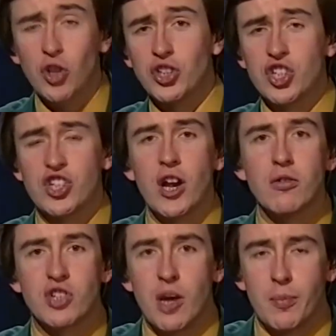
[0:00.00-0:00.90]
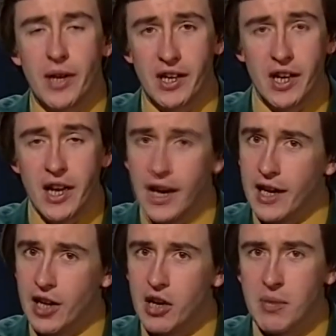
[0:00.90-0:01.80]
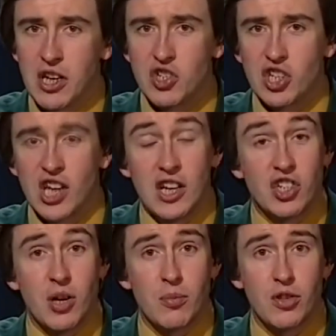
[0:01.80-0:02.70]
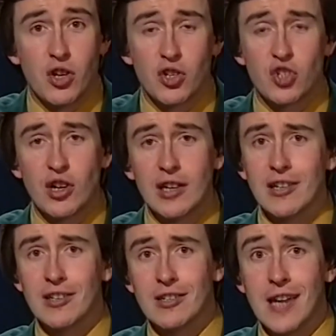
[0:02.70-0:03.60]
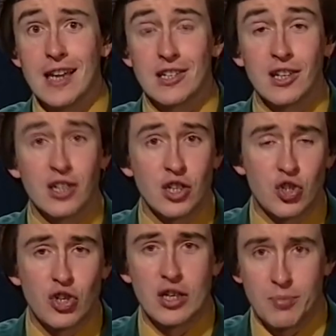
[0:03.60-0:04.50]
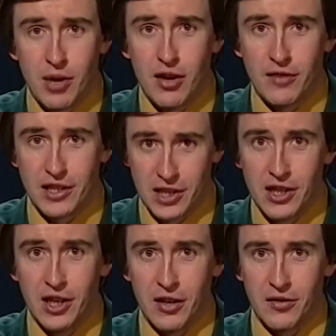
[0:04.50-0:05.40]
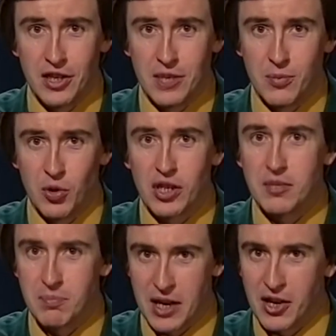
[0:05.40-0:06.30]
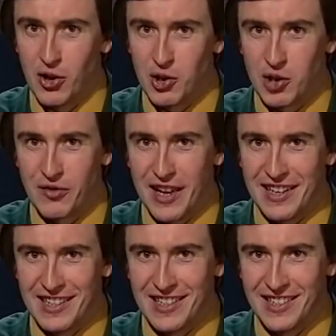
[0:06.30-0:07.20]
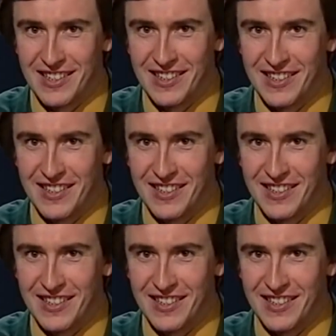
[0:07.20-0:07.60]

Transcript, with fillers: on to show jumping, and I managed to catch up with the Australian dazzler Katrina Parfitt after this morning's Big Horse event.